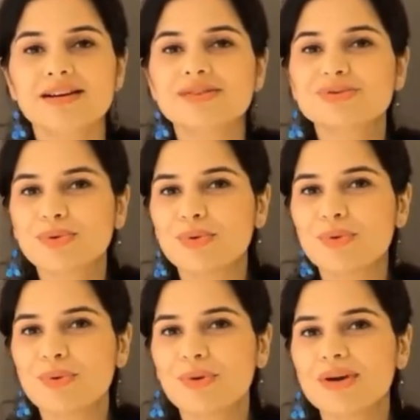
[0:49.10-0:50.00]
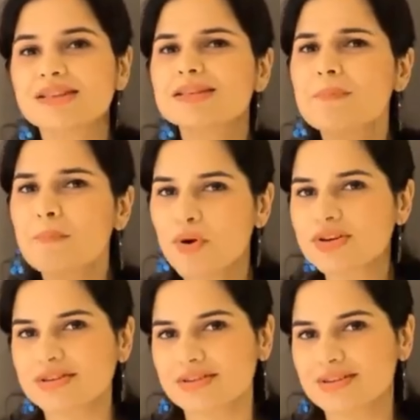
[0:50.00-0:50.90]
So it's
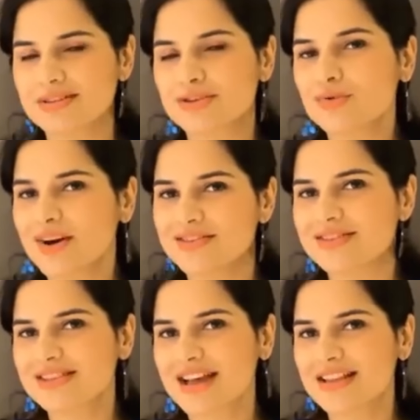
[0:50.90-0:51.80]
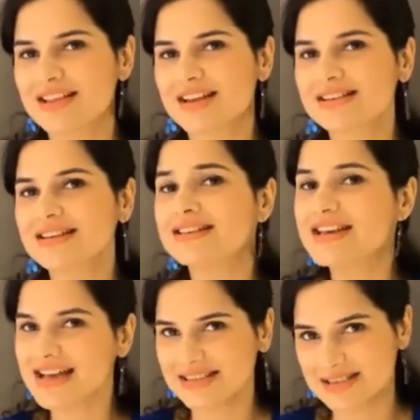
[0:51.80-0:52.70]
important that you understand that
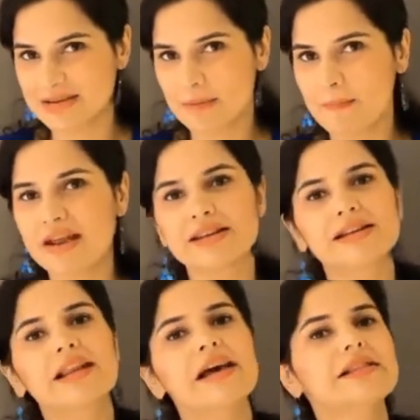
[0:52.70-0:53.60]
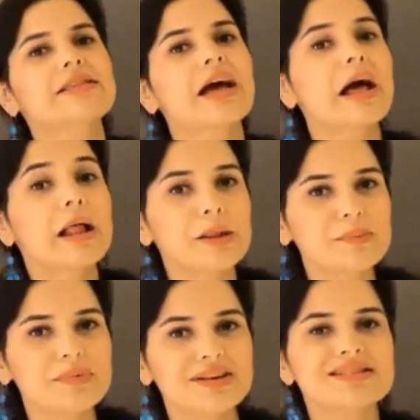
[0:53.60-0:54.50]
yes, mental health
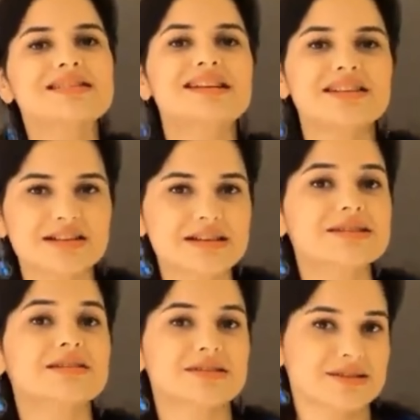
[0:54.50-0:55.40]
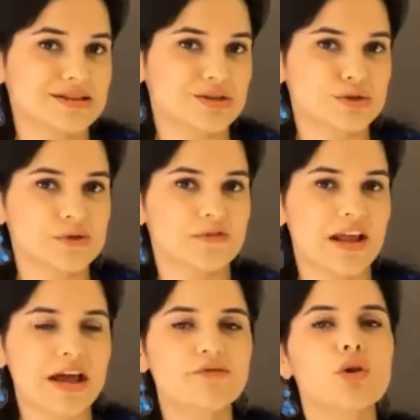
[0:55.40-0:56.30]
help is needed at certain stages of
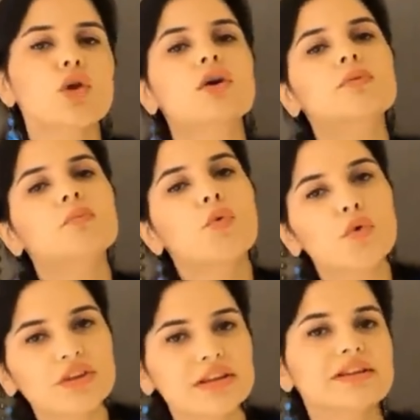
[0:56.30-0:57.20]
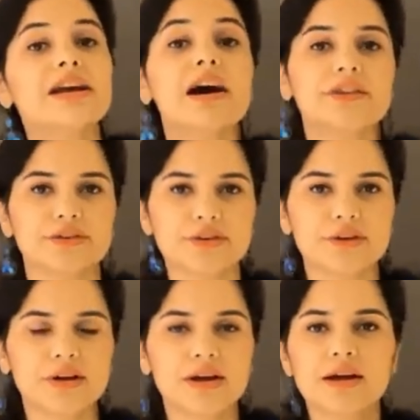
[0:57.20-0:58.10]
life a lot more than the other.
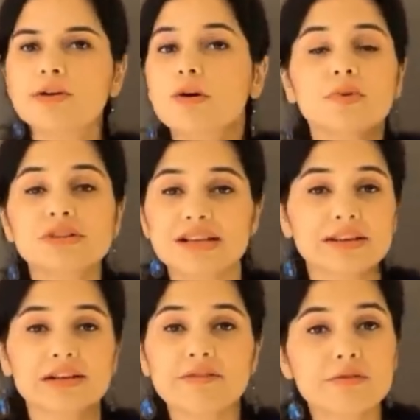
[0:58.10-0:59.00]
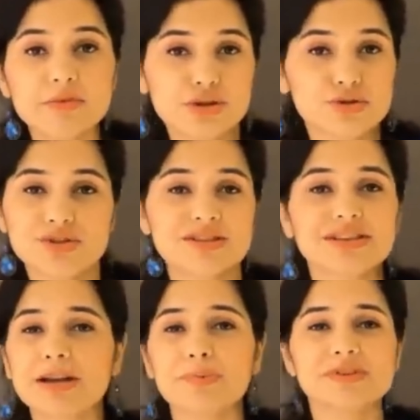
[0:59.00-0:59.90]
Now, I'm not saying that everybody should just
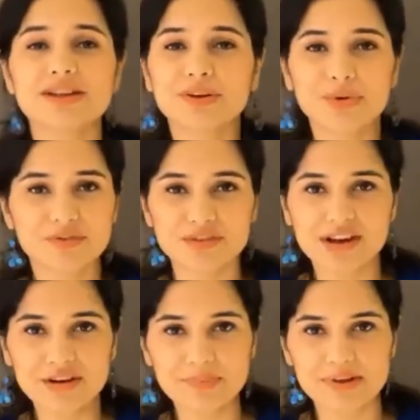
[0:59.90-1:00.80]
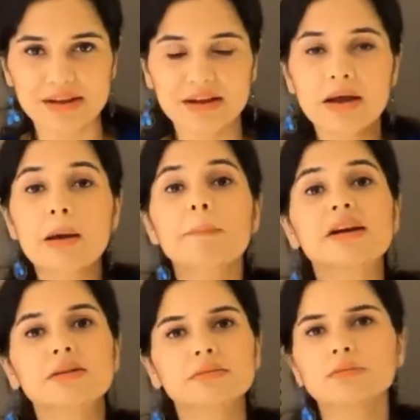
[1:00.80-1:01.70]
get up and start going for therapy,
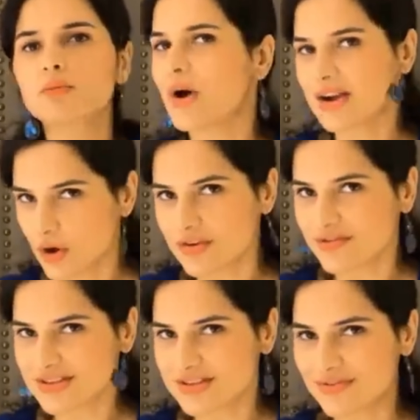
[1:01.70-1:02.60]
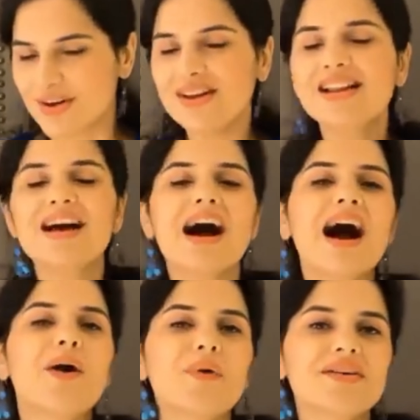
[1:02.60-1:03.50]
but why not, first of all?
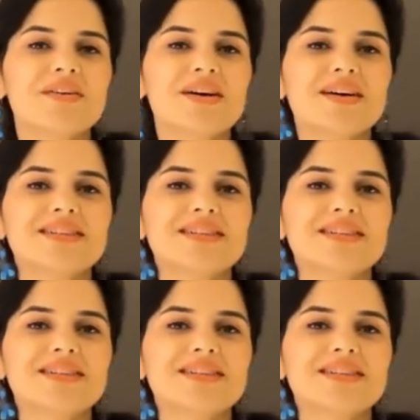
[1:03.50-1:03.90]
However,